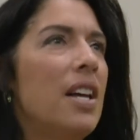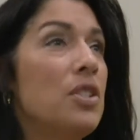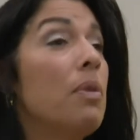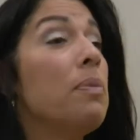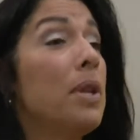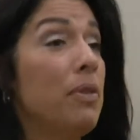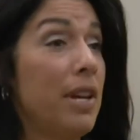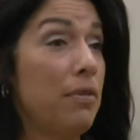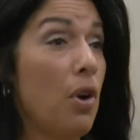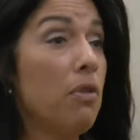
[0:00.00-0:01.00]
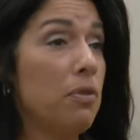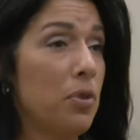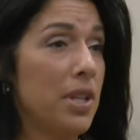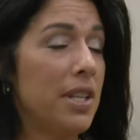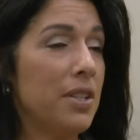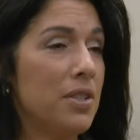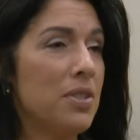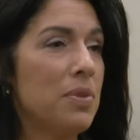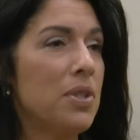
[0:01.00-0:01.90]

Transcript: So we've been around for over 40 years.